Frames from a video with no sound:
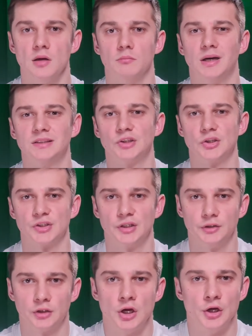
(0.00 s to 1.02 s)
but
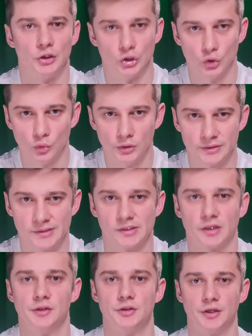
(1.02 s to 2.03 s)
recent rulings
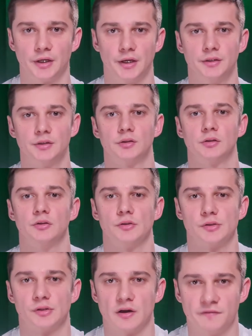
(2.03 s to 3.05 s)
indicated
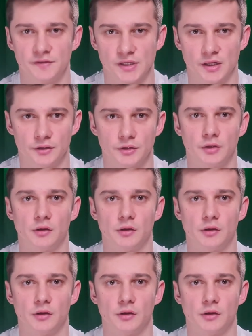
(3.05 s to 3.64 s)
insufficient